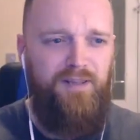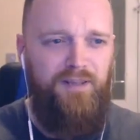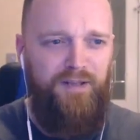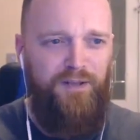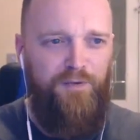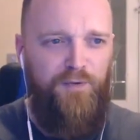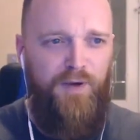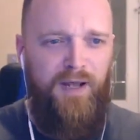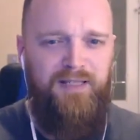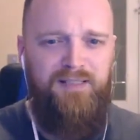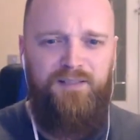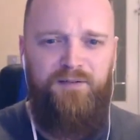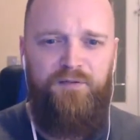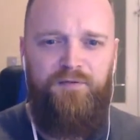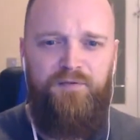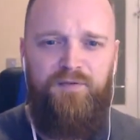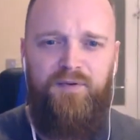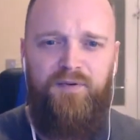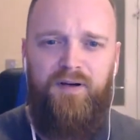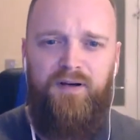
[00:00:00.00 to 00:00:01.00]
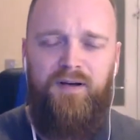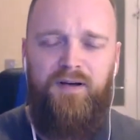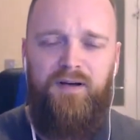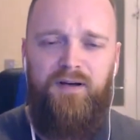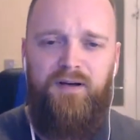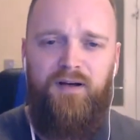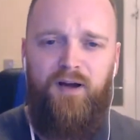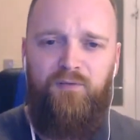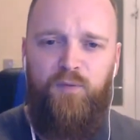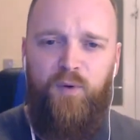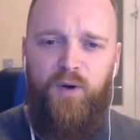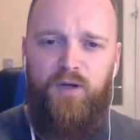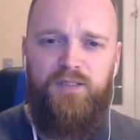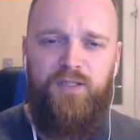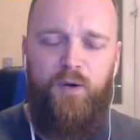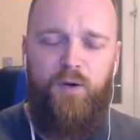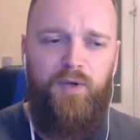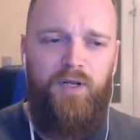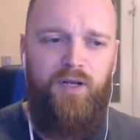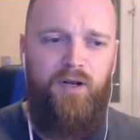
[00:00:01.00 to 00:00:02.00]
the rest of of what's
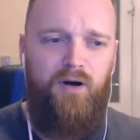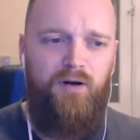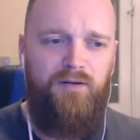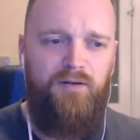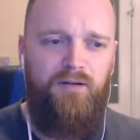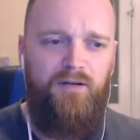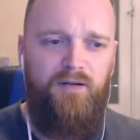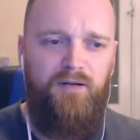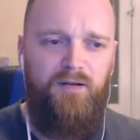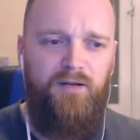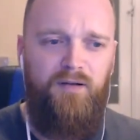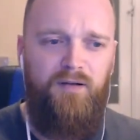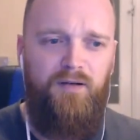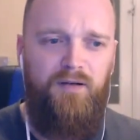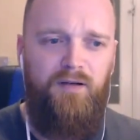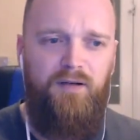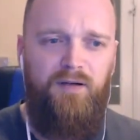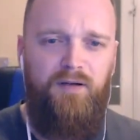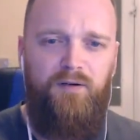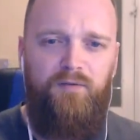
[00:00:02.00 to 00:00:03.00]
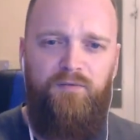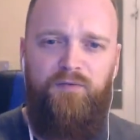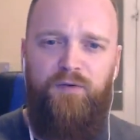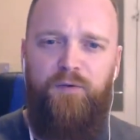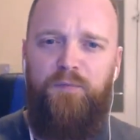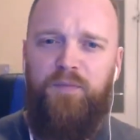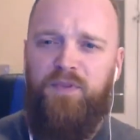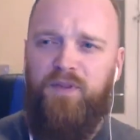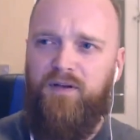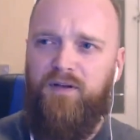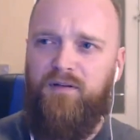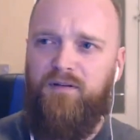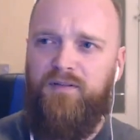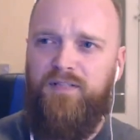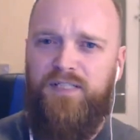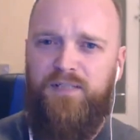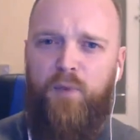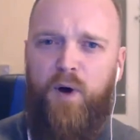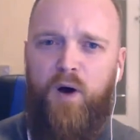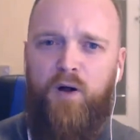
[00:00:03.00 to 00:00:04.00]
going on from the the
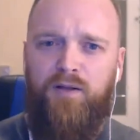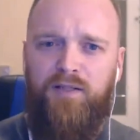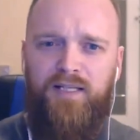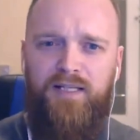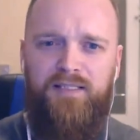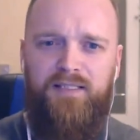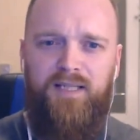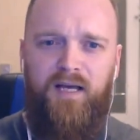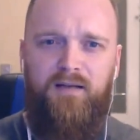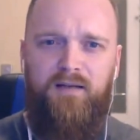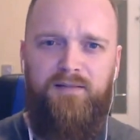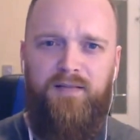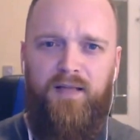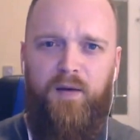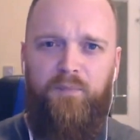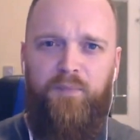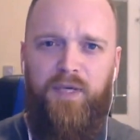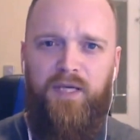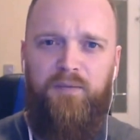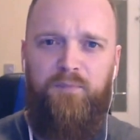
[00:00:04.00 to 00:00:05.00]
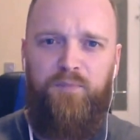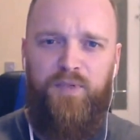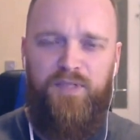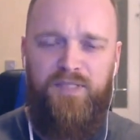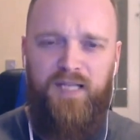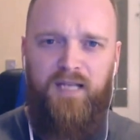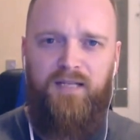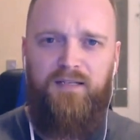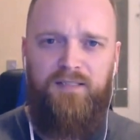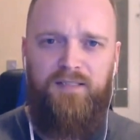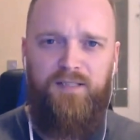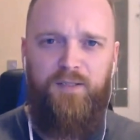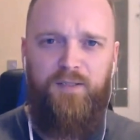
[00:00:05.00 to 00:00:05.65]
small details that are being presented yeah.